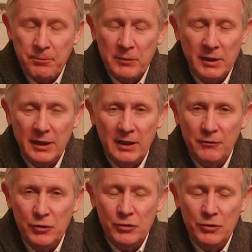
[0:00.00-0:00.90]
but again,
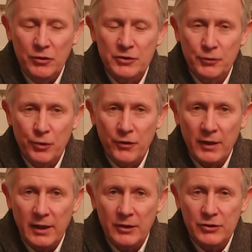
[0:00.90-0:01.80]
if you do those 4
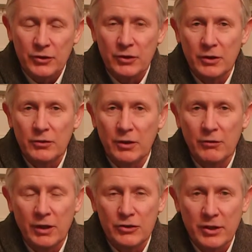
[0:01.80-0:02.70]
things, you're going to do a
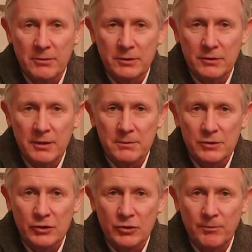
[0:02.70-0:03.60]
great job in your
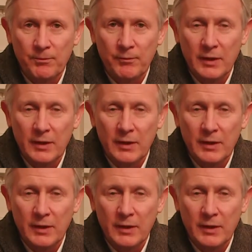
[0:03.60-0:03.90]
deposition.